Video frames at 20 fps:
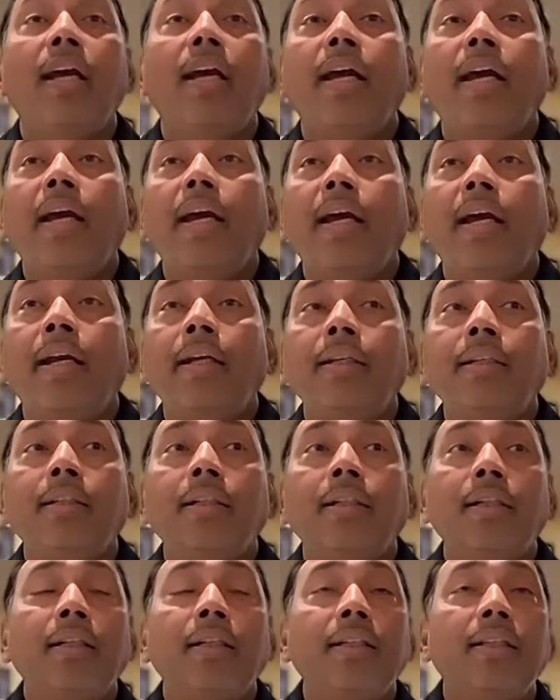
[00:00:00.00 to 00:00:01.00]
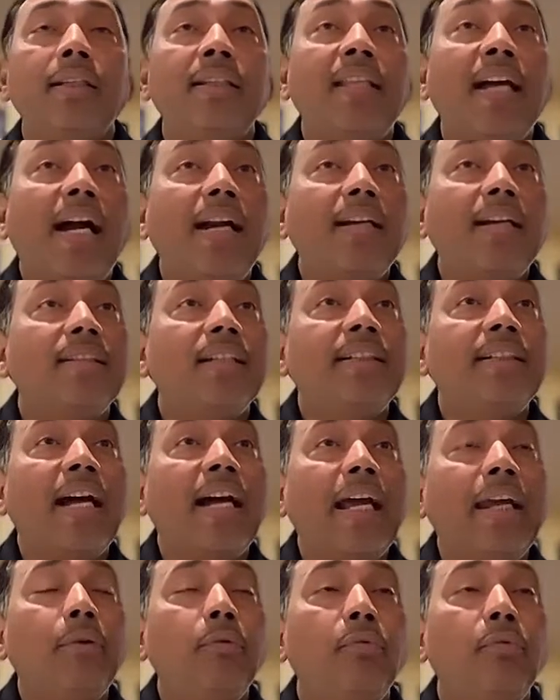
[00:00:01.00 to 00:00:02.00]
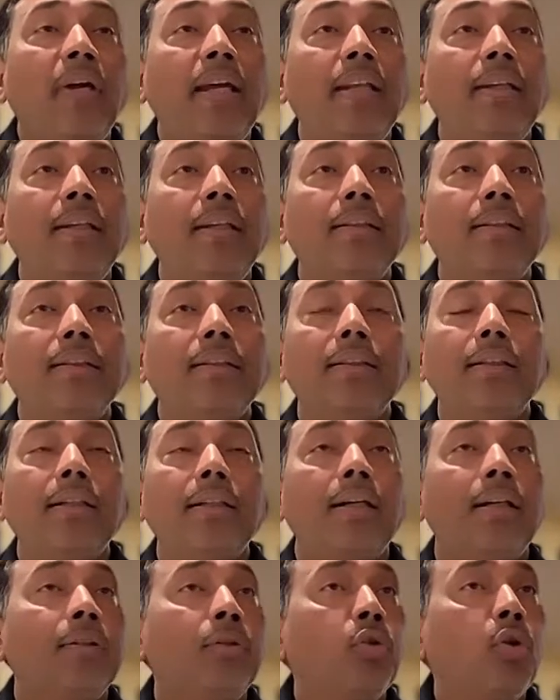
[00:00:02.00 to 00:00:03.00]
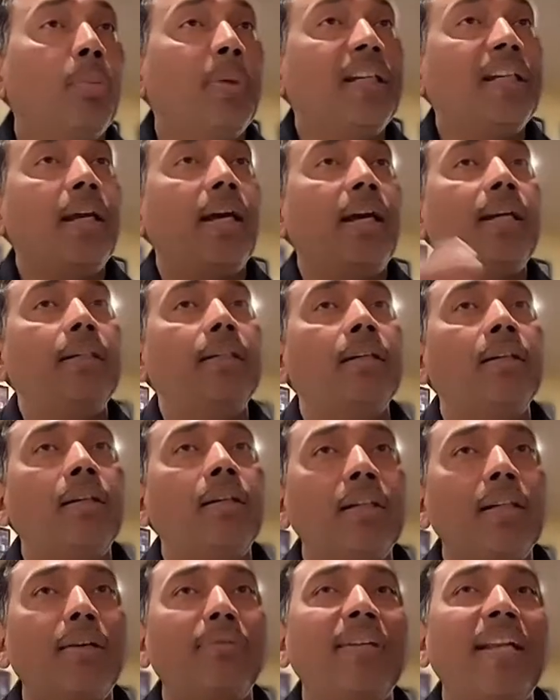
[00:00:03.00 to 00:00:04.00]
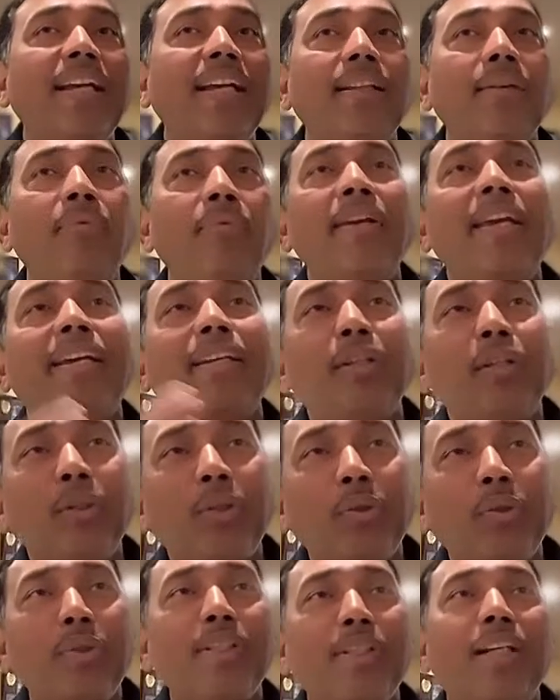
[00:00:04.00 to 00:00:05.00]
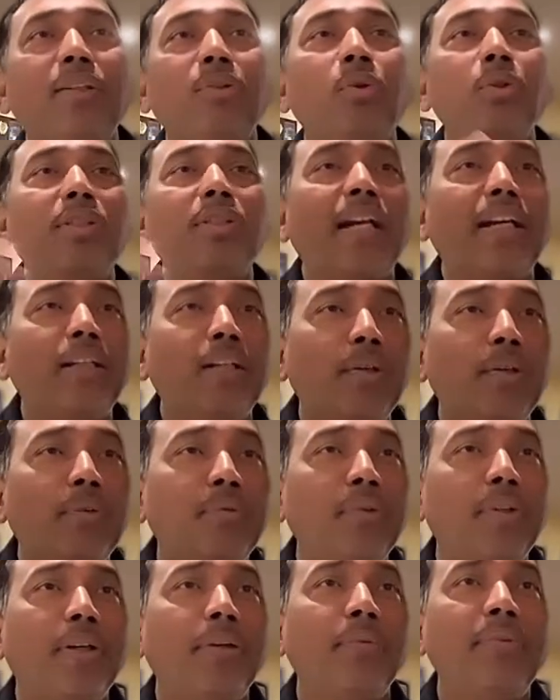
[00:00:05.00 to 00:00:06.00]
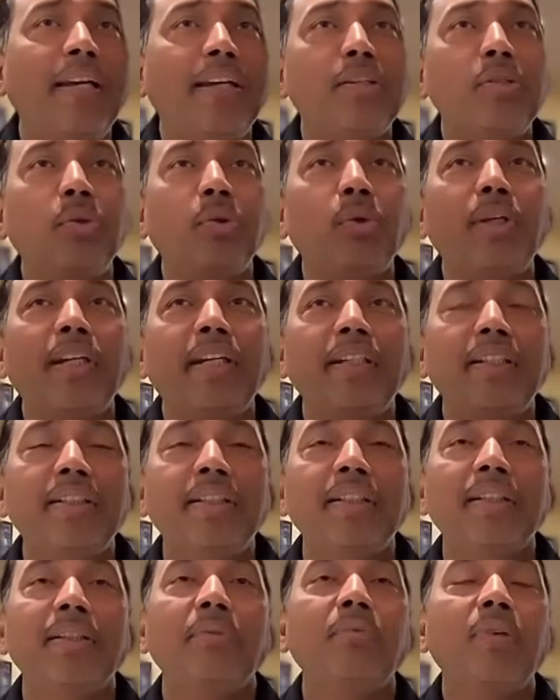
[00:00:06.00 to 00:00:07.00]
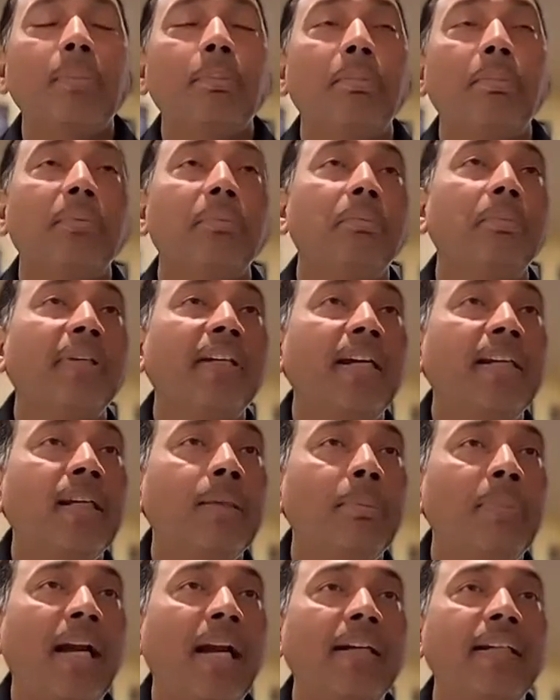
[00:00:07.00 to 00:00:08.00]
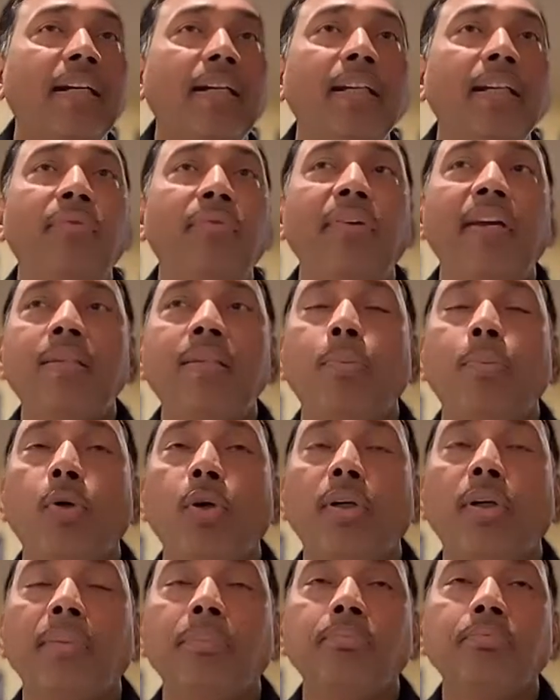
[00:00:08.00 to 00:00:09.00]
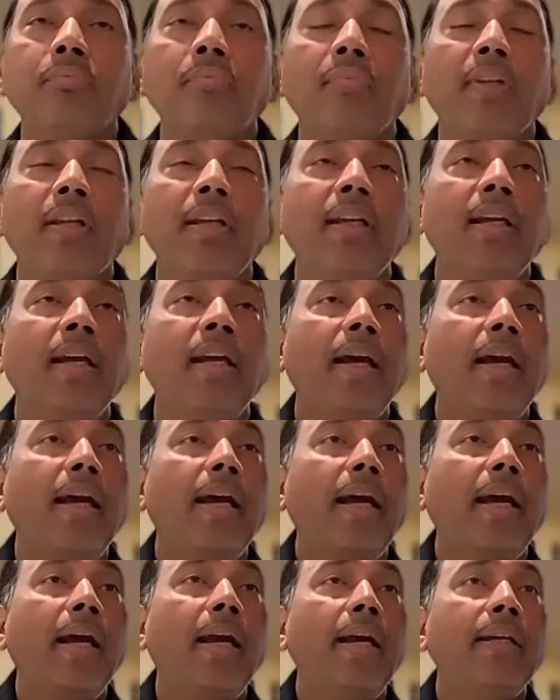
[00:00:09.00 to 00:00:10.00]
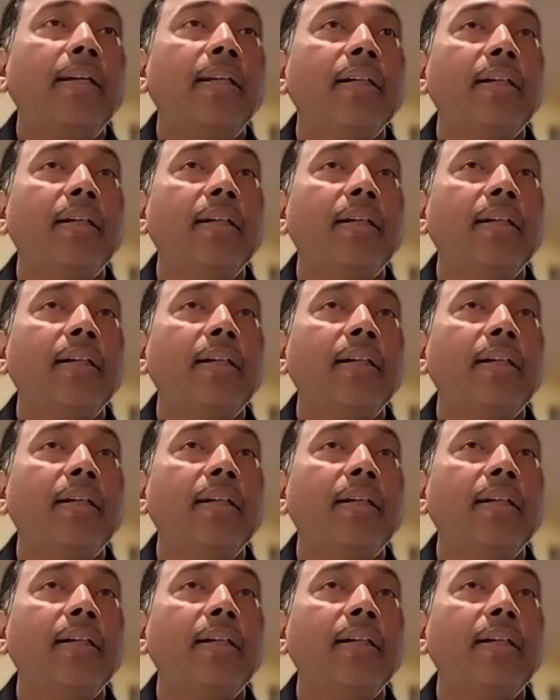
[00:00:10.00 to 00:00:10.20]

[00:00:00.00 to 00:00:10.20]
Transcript: and uh, that's the time when uh, nobody had heard of like the fake news and those kind of uh, fake stories were getting planted in Facebook. And